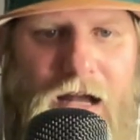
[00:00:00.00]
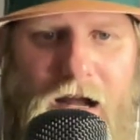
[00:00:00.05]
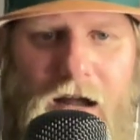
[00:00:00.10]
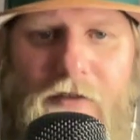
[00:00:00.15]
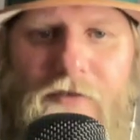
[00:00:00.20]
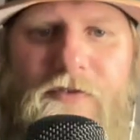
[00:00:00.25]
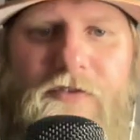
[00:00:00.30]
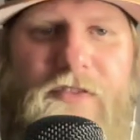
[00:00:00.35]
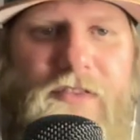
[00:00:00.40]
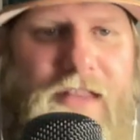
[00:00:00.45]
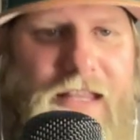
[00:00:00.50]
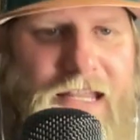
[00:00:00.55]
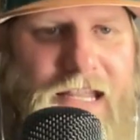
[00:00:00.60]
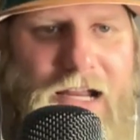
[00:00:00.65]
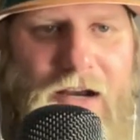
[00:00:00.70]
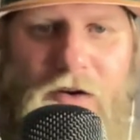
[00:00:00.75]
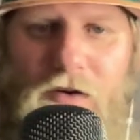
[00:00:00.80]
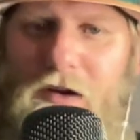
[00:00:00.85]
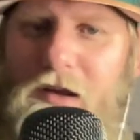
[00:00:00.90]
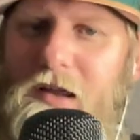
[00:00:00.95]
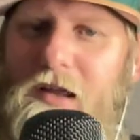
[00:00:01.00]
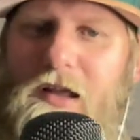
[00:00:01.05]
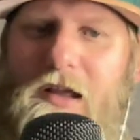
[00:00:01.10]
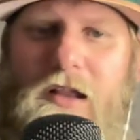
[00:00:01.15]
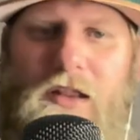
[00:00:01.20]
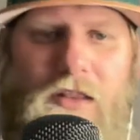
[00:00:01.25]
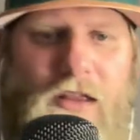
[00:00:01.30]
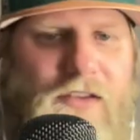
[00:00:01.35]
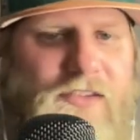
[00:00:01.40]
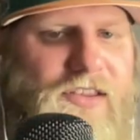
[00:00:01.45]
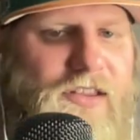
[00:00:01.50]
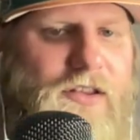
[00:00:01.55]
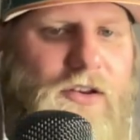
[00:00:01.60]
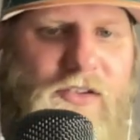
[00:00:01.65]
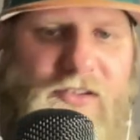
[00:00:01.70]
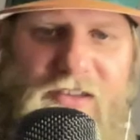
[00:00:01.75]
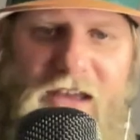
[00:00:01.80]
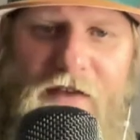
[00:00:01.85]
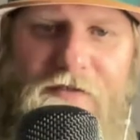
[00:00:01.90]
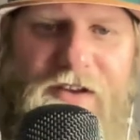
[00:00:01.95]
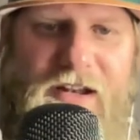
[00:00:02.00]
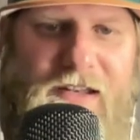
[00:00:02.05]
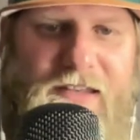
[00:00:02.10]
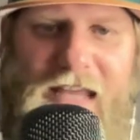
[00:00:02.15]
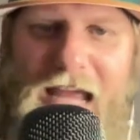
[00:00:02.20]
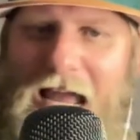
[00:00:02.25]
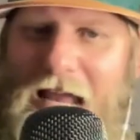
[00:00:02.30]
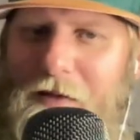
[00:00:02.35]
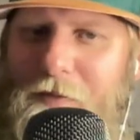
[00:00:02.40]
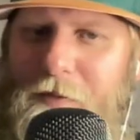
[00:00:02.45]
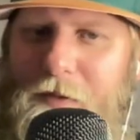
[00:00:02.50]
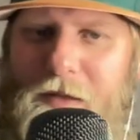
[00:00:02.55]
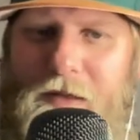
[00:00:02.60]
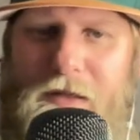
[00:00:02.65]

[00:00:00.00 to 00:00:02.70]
of the year. Listen, they're 7-10.